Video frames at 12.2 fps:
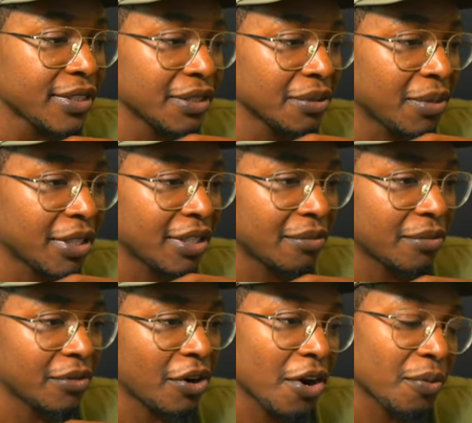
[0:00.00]
But
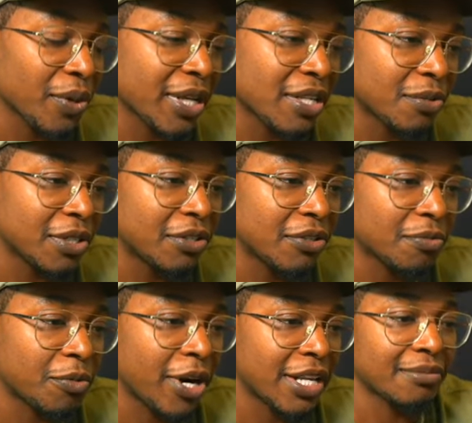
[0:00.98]
um, Hardwick is one of
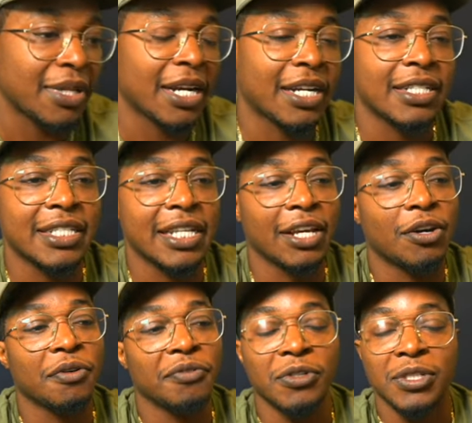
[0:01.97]
those brands. I'm not gonna say, oh,
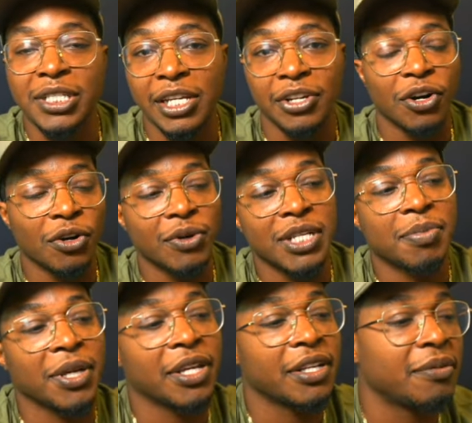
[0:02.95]
if you see it, always
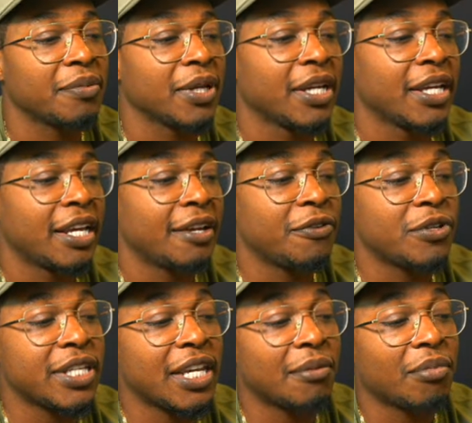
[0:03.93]
pick it up. If you
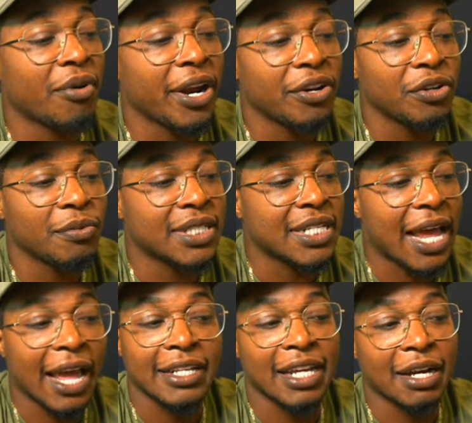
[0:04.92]
see it brand new with
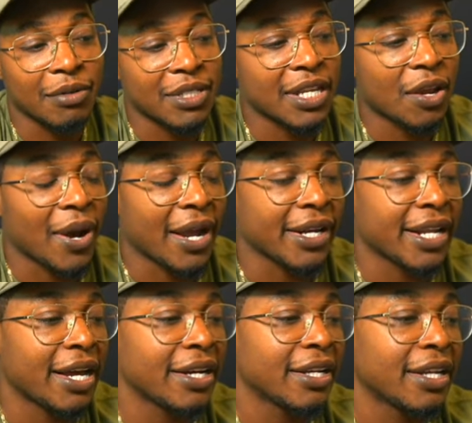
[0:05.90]
tags, I would say why
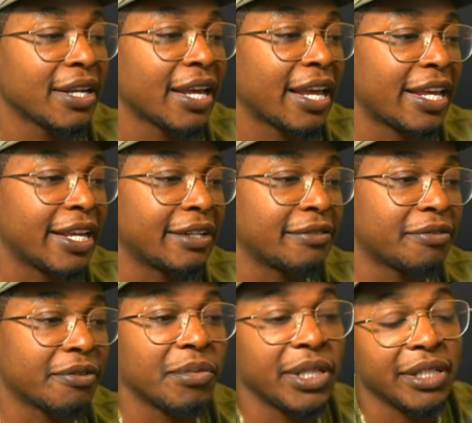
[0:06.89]
not. And
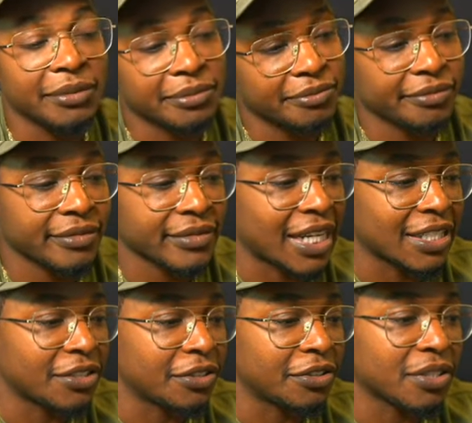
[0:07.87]
for me, that's
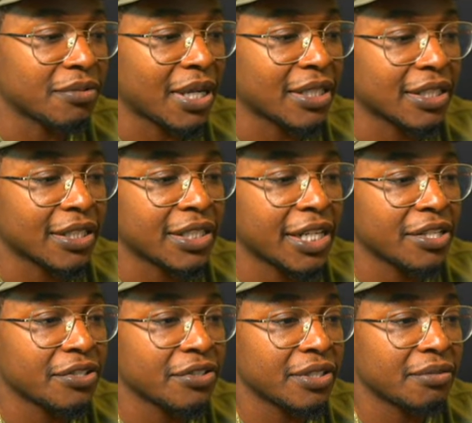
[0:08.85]
the only reason why I took a
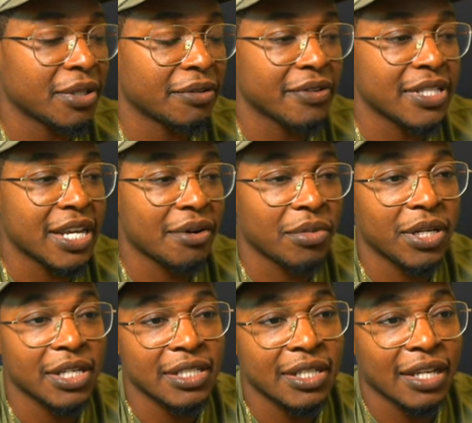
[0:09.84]
chance on it. But for ten
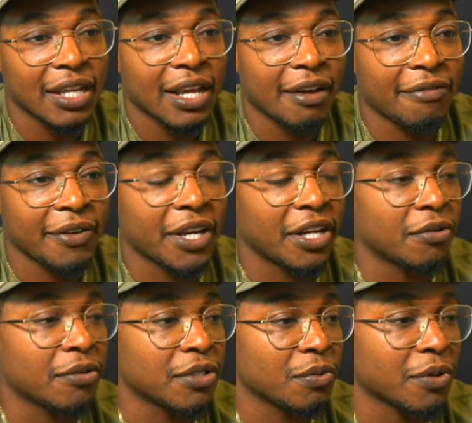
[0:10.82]
bucks, I figured it
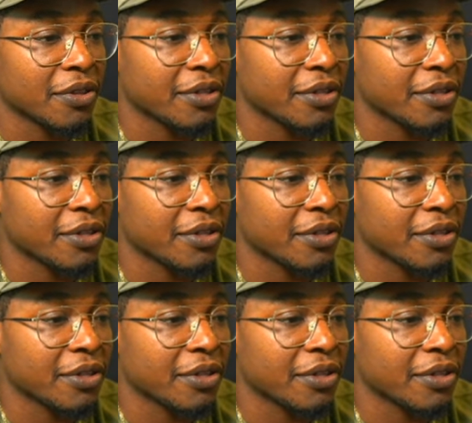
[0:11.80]
was worth it.